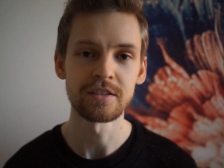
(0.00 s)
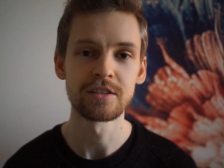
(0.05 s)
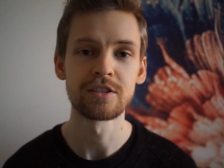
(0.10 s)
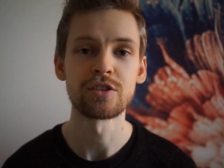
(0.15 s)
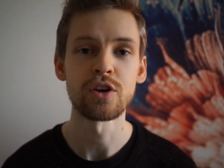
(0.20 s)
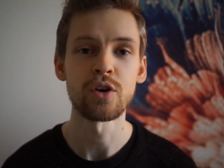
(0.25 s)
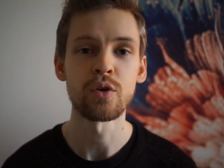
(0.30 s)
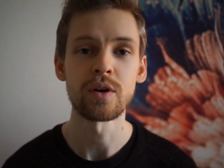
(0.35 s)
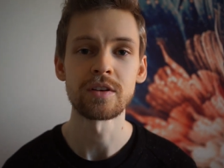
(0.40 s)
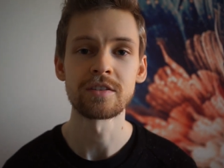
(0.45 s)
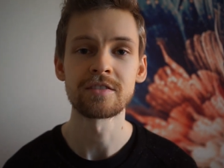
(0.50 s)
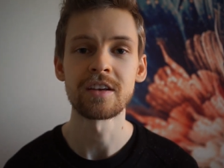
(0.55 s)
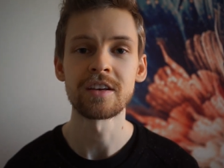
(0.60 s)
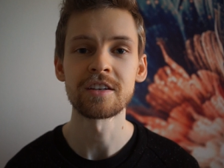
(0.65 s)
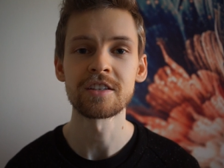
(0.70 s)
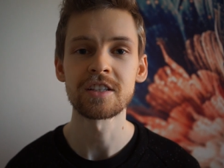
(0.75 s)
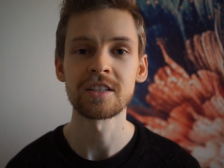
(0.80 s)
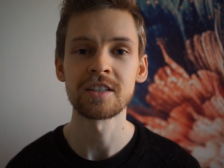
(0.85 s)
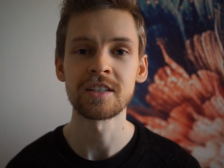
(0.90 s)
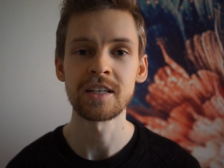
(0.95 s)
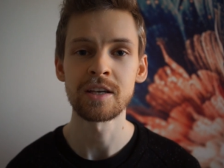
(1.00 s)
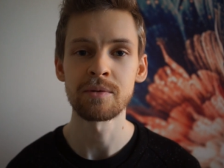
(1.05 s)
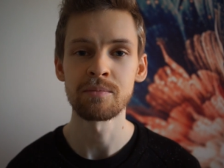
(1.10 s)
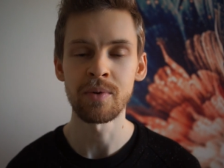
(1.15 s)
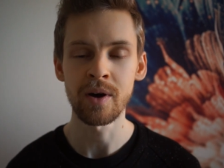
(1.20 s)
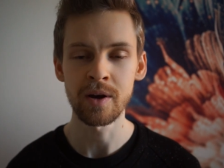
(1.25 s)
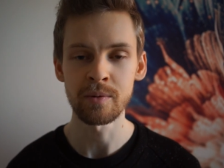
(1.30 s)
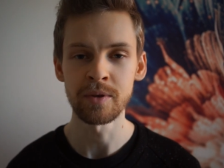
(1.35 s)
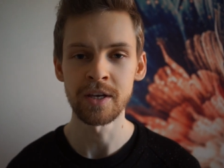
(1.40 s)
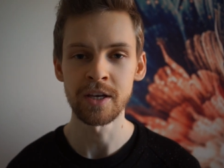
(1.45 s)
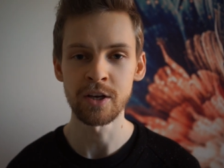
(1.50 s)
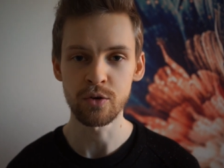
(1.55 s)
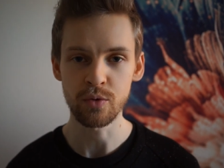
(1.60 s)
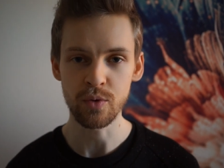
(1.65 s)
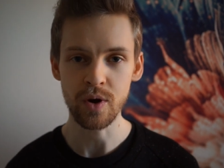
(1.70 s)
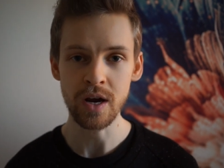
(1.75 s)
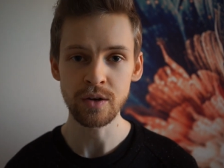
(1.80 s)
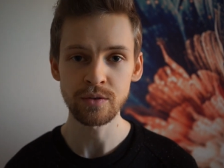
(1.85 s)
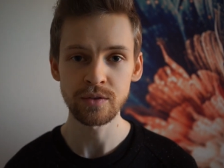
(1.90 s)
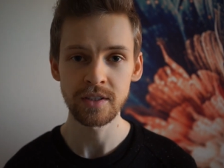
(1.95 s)
So essentially by being
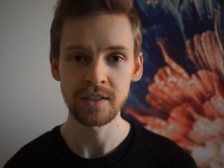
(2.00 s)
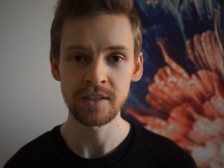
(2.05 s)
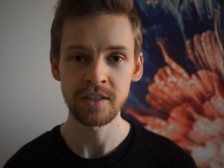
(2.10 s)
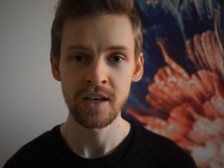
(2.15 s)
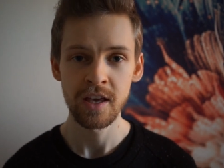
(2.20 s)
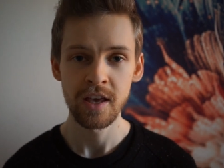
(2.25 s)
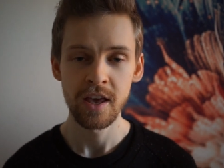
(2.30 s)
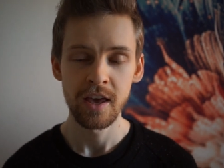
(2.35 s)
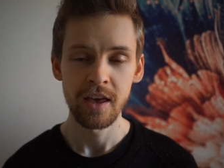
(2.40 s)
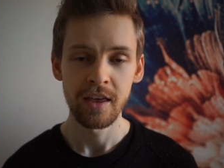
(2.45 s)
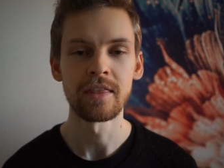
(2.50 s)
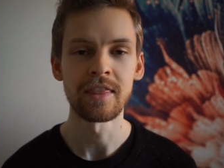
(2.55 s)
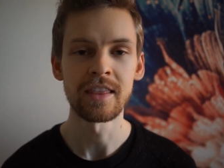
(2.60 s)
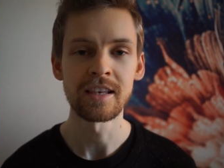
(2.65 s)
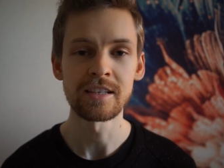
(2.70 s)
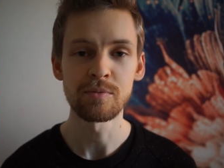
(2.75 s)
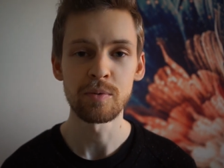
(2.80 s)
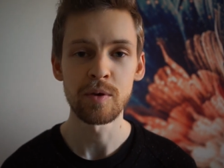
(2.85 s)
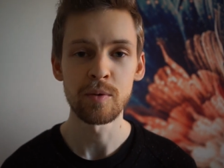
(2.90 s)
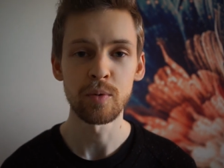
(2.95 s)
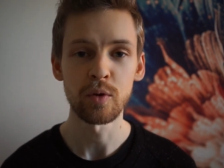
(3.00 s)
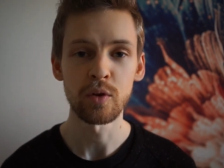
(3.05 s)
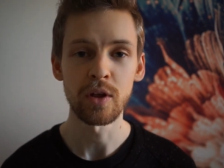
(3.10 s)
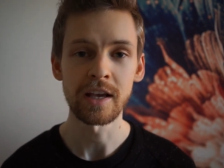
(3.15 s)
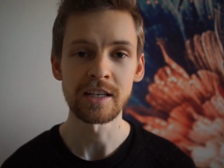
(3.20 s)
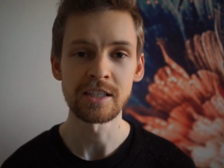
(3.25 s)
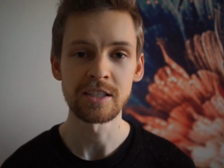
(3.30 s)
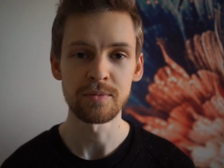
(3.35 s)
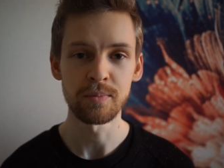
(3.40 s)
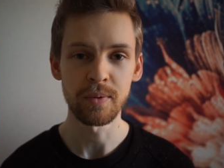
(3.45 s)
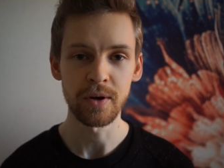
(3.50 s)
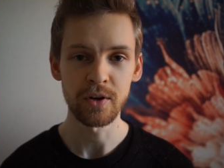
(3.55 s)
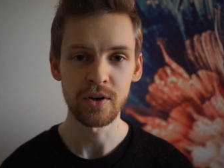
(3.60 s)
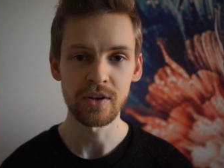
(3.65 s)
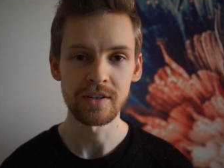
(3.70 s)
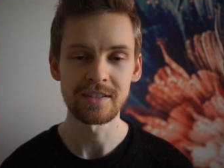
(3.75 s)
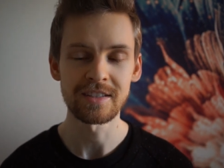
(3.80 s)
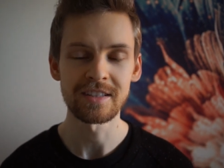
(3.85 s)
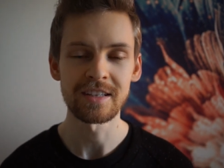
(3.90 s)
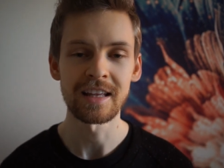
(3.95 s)
grounded, these people
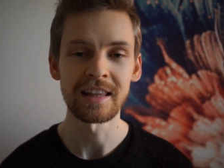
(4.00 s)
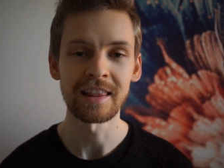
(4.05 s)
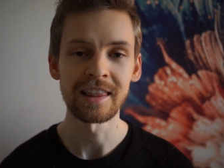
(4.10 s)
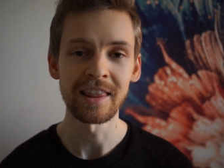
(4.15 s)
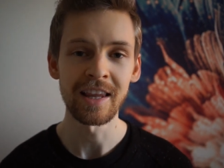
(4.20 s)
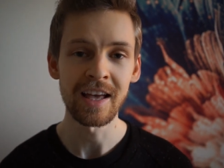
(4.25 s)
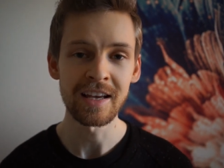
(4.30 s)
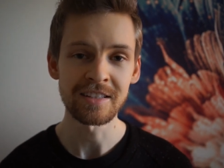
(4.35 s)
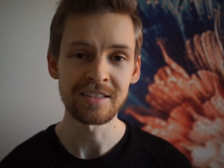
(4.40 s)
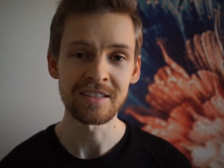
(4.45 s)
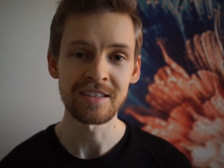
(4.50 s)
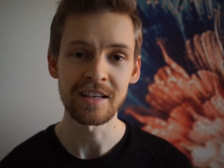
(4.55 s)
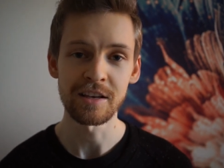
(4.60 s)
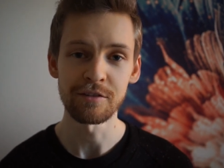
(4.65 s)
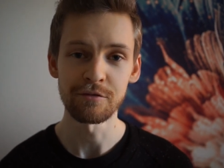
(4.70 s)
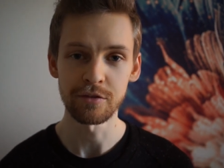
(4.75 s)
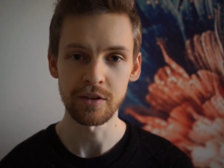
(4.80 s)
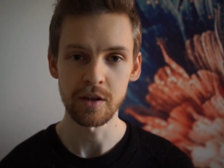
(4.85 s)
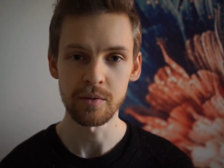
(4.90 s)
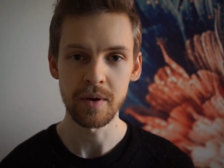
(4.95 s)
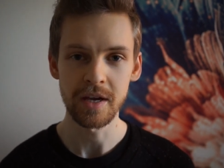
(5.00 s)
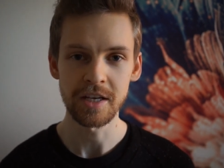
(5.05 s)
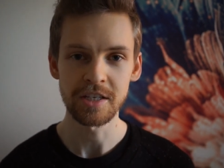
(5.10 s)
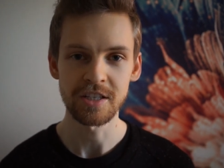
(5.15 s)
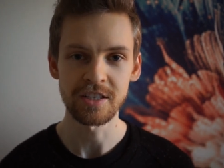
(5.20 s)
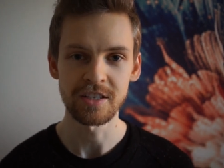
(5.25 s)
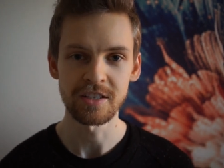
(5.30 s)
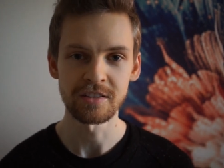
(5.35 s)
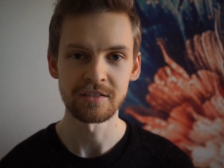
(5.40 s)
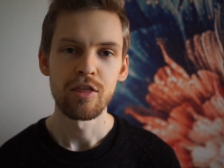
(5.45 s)
experienced less inflammation.